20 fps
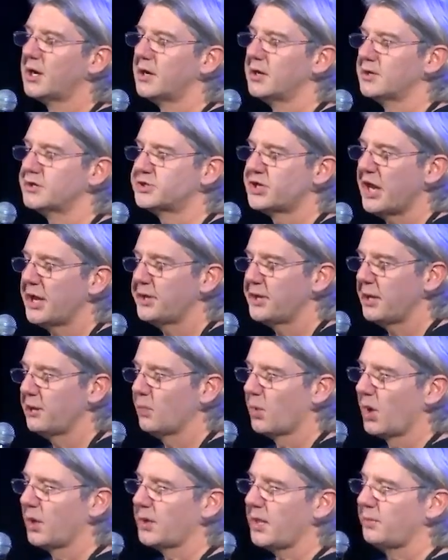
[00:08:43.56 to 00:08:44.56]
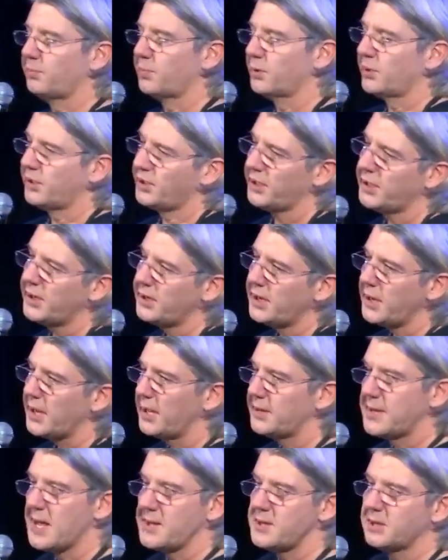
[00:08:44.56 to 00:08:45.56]
chain they want and put it in,
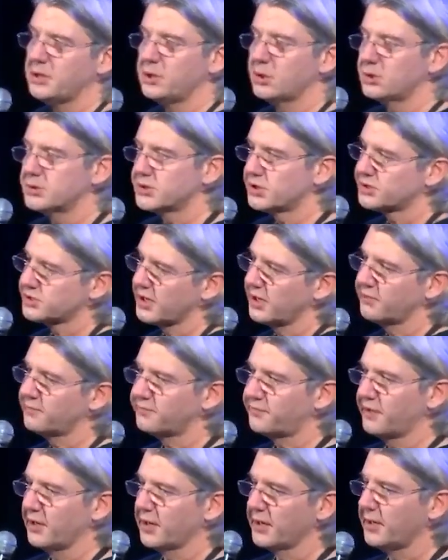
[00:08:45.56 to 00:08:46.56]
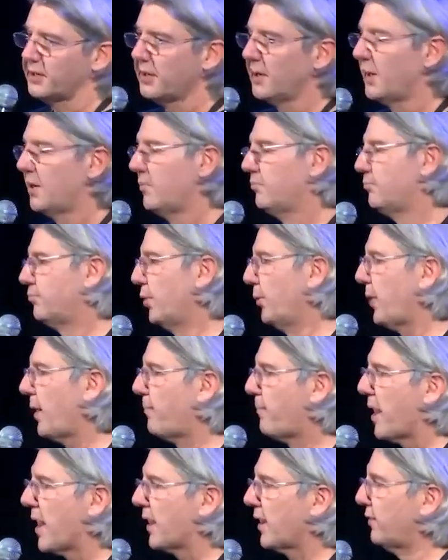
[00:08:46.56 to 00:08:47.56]
and then the users can freely put them
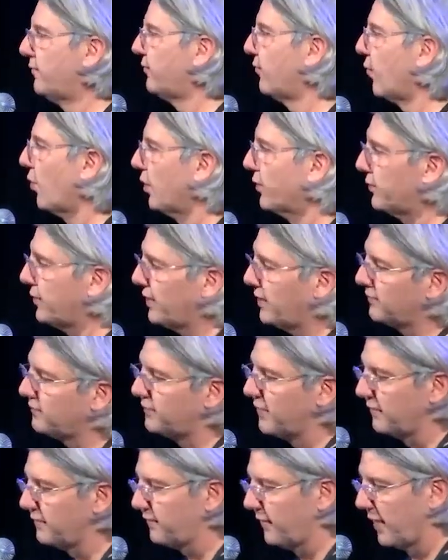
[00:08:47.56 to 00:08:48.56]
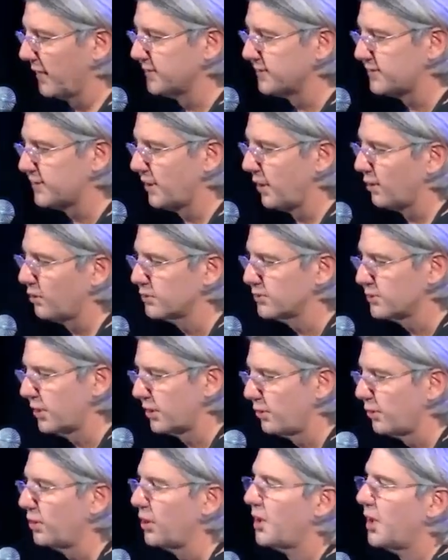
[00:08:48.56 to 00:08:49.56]
back and forth if they find so.
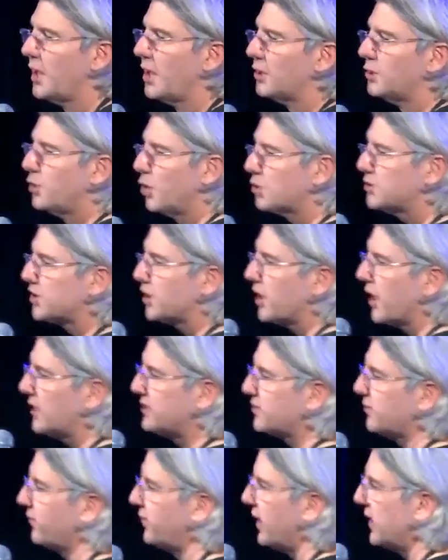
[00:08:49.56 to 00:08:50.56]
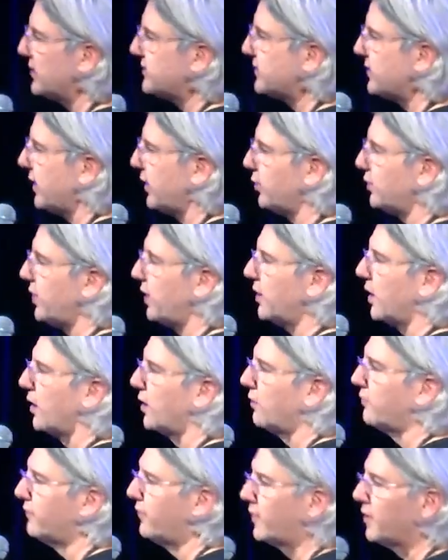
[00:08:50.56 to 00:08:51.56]
So those are kinds of things that
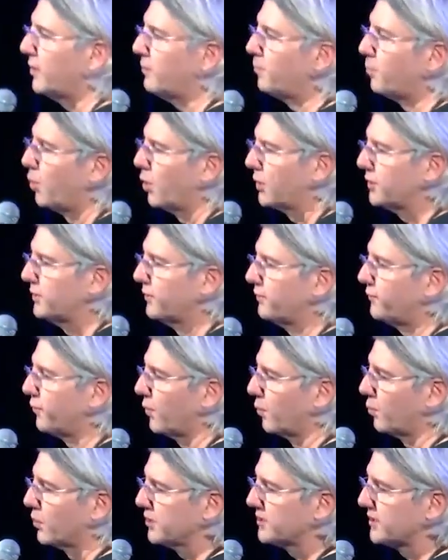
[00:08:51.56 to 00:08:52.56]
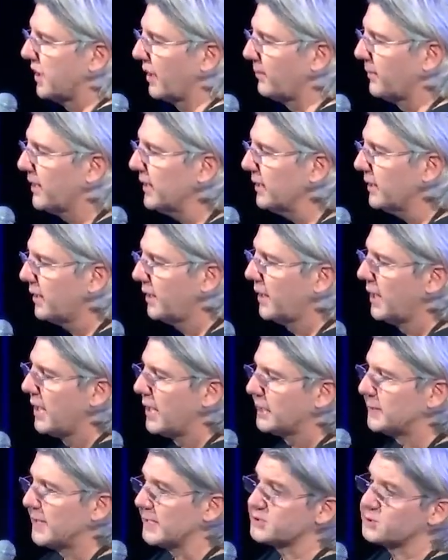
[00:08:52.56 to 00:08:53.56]
are very important for what's coming.
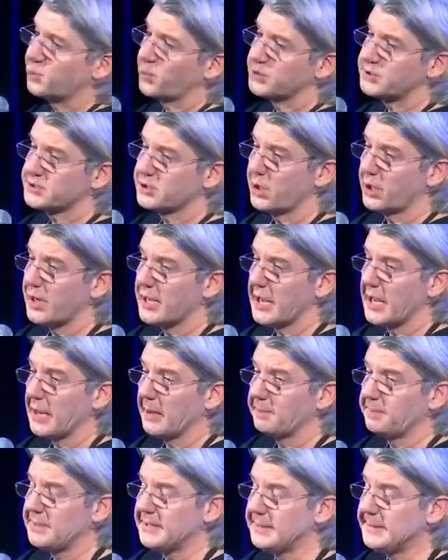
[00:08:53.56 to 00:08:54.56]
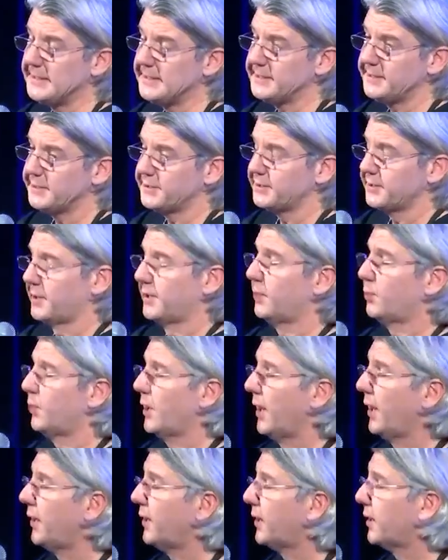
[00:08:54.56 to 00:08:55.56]
That's what's going to be needed
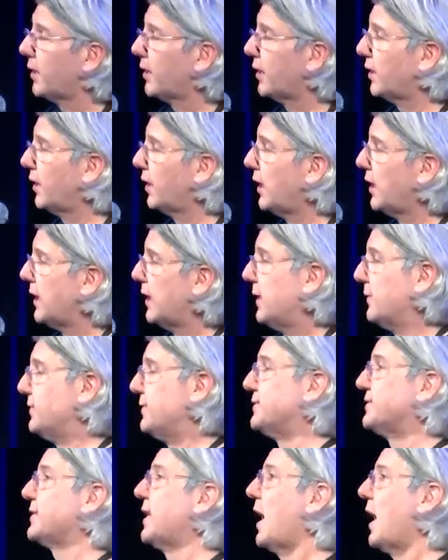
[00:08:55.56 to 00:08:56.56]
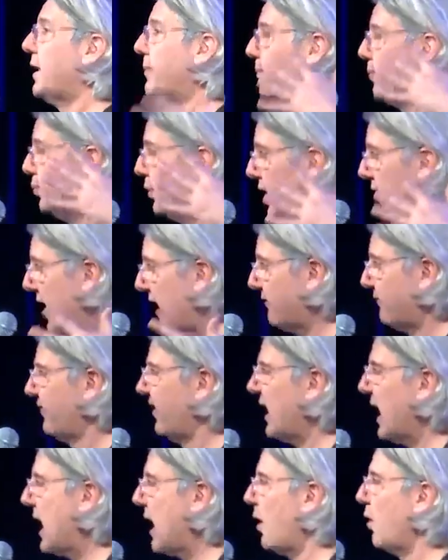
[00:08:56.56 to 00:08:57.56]
when this hype we have
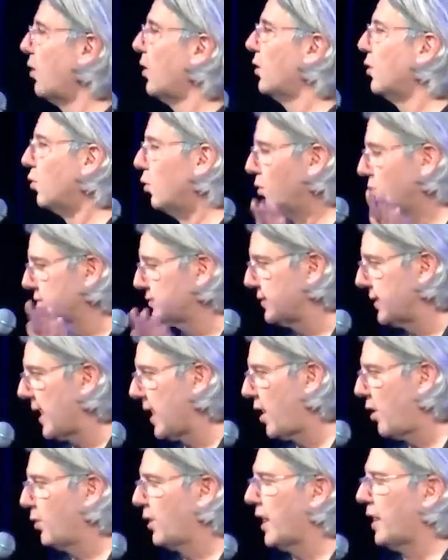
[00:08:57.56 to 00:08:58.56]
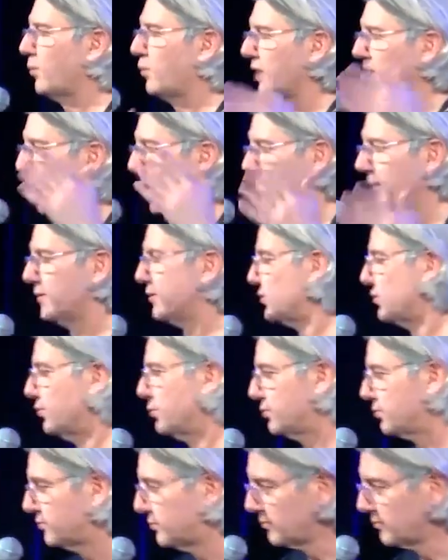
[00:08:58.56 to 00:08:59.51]
now cools down and we get into